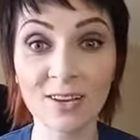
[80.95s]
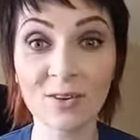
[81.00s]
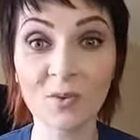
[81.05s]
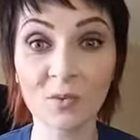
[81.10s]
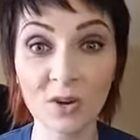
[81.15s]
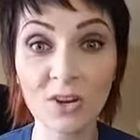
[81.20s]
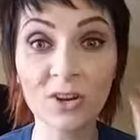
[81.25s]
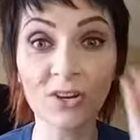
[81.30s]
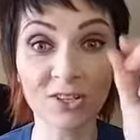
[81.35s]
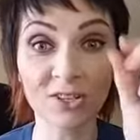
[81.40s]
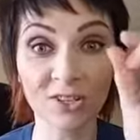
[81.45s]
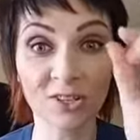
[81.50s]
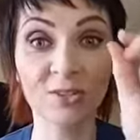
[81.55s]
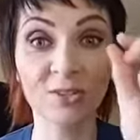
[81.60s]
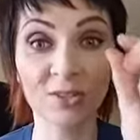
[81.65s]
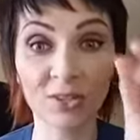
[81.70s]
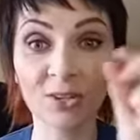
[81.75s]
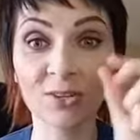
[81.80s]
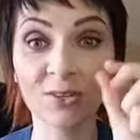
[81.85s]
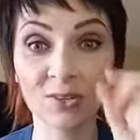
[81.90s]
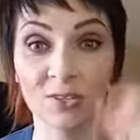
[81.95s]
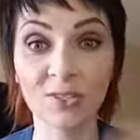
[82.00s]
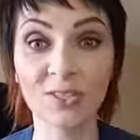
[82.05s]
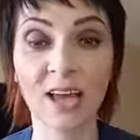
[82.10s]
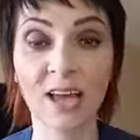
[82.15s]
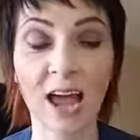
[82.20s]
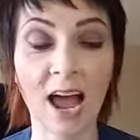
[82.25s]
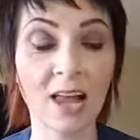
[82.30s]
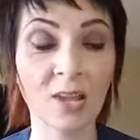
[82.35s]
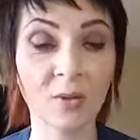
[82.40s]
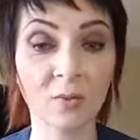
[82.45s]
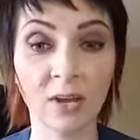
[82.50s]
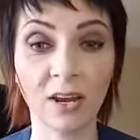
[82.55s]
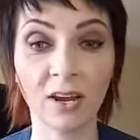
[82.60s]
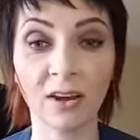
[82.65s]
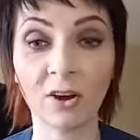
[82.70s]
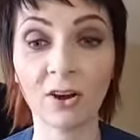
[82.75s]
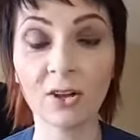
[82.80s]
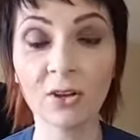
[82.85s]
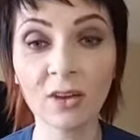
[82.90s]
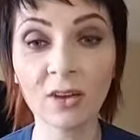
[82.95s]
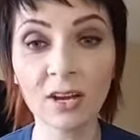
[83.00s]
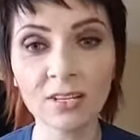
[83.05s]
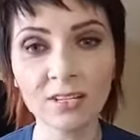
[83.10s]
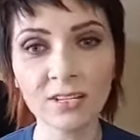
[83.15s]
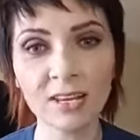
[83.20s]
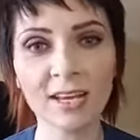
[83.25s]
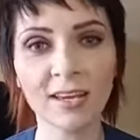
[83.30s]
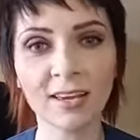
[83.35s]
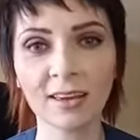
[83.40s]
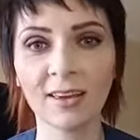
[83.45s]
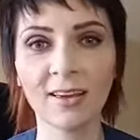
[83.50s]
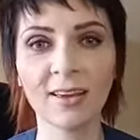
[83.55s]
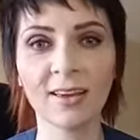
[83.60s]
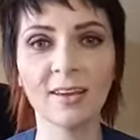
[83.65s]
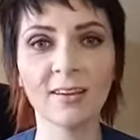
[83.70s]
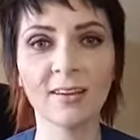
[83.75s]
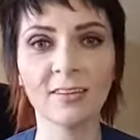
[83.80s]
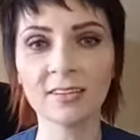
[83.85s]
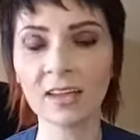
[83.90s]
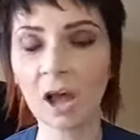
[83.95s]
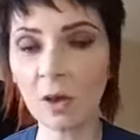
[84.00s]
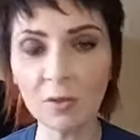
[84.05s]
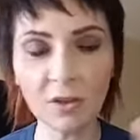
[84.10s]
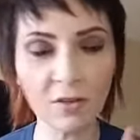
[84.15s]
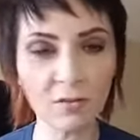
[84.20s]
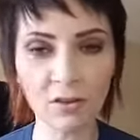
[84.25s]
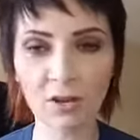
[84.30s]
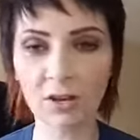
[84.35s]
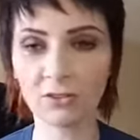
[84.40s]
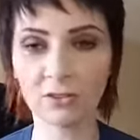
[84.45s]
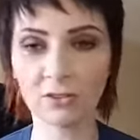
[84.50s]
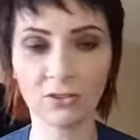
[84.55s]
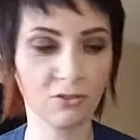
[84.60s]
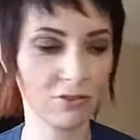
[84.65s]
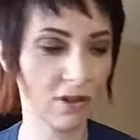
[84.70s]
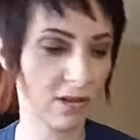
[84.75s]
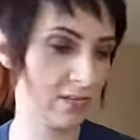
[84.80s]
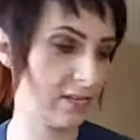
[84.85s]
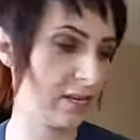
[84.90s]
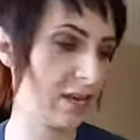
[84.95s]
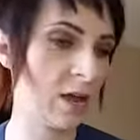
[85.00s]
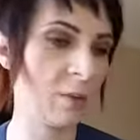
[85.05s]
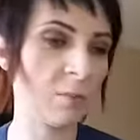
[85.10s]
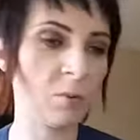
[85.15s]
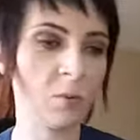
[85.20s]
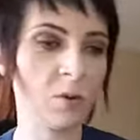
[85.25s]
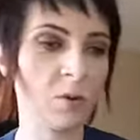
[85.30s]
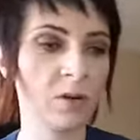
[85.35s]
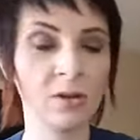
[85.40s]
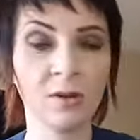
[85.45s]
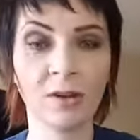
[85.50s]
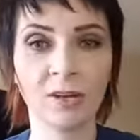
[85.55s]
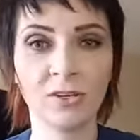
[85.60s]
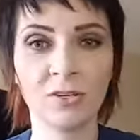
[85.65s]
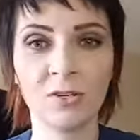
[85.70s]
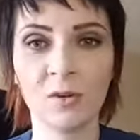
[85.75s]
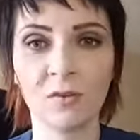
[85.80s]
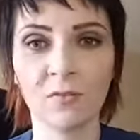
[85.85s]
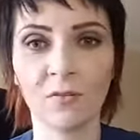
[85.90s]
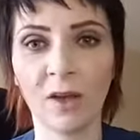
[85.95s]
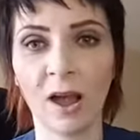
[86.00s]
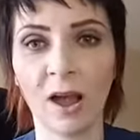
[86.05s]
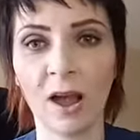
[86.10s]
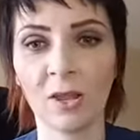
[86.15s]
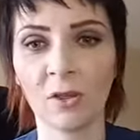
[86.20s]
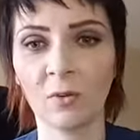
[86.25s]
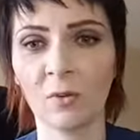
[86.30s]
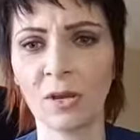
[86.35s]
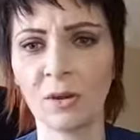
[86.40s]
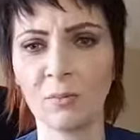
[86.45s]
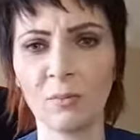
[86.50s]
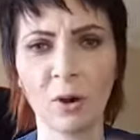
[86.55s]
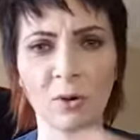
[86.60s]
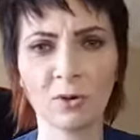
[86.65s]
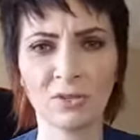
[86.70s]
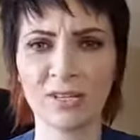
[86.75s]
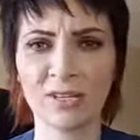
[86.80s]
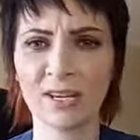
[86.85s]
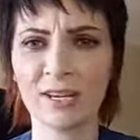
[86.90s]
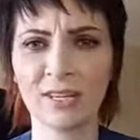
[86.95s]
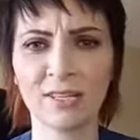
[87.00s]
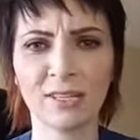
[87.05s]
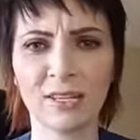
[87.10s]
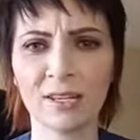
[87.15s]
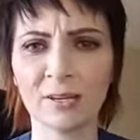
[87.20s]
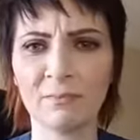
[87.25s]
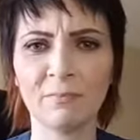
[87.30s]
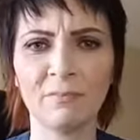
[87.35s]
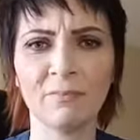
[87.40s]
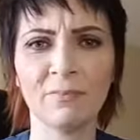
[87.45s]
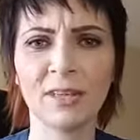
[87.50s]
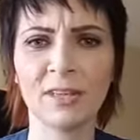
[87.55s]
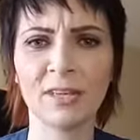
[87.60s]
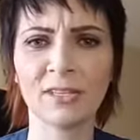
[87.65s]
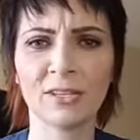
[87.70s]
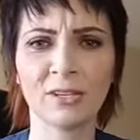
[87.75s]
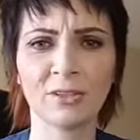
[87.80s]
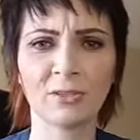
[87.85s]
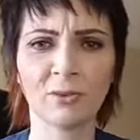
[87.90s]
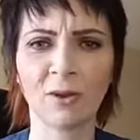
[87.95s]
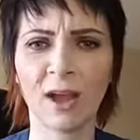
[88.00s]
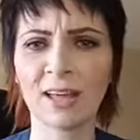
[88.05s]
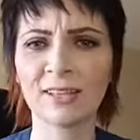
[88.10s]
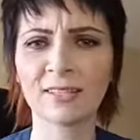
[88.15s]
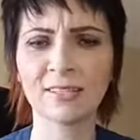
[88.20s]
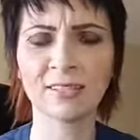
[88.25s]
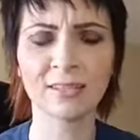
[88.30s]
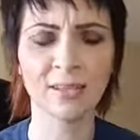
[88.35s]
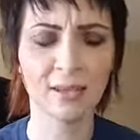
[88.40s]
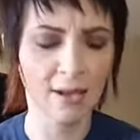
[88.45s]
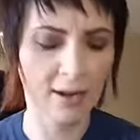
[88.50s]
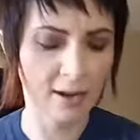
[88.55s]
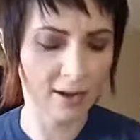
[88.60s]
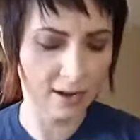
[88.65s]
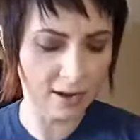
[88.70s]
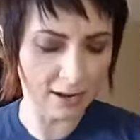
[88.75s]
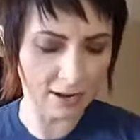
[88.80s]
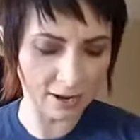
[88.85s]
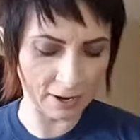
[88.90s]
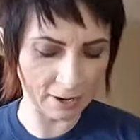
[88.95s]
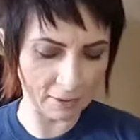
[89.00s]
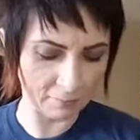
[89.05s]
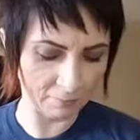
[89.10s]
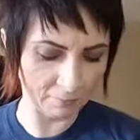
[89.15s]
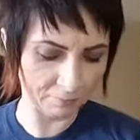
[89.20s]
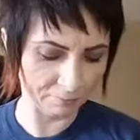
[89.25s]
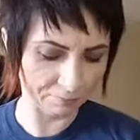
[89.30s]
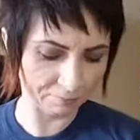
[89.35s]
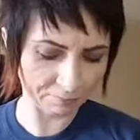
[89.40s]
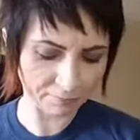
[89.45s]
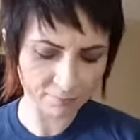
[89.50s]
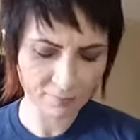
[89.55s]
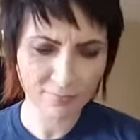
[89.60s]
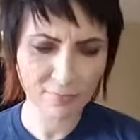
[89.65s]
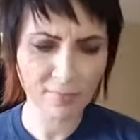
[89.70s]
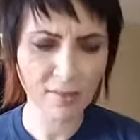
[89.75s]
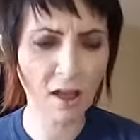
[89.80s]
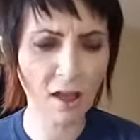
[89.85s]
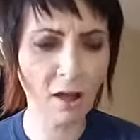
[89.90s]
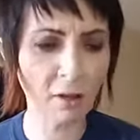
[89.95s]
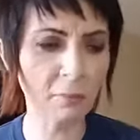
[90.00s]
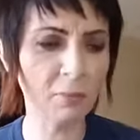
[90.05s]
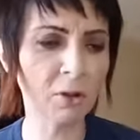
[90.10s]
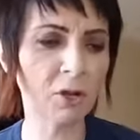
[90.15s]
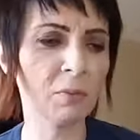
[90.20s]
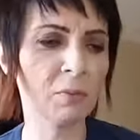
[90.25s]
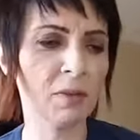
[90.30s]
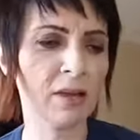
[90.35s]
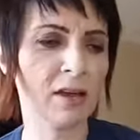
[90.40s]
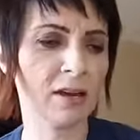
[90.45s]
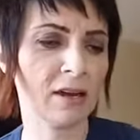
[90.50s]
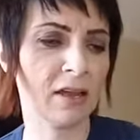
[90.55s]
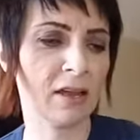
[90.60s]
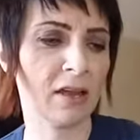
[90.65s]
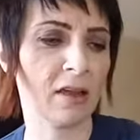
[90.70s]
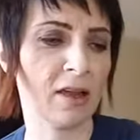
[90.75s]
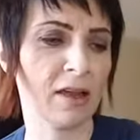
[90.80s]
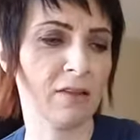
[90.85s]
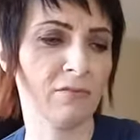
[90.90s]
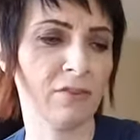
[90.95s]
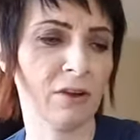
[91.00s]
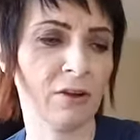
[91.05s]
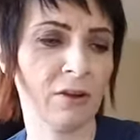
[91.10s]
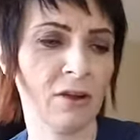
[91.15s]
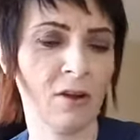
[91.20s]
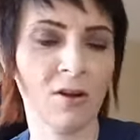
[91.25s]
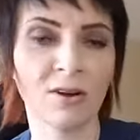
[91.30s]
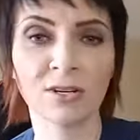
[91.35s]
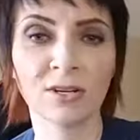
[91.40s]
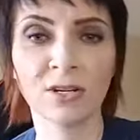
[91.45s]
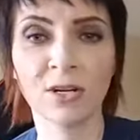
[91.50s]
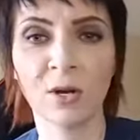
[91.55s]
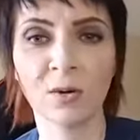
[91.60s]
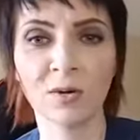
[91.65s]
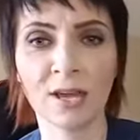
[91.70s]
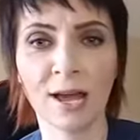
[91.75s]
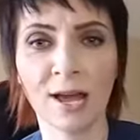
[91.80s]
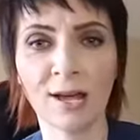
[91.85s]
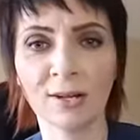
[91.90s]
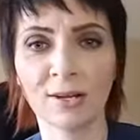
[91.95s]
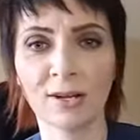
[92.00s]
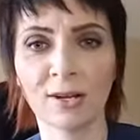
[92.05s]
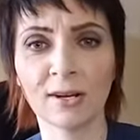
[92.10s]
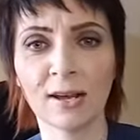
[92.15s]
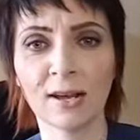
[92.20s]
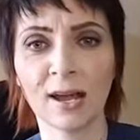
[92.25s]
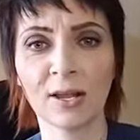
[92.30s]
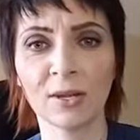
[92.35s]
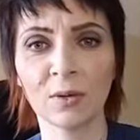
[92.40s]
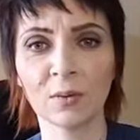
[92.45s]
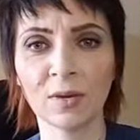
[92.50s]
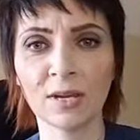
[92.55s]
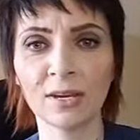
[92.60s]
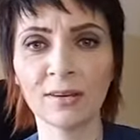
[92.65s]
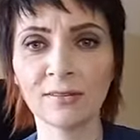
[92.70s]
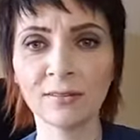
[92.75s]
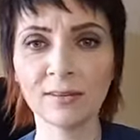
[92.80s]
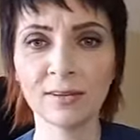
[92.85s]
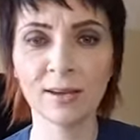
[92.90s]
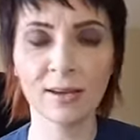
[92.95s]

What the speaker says: We are so close to Halloween. Are you guys like, tell me if you guys are dressing up. What are you guys doing for Halloween? Post it in the threads. I'm going to be at a very haunted hotel on Halloween,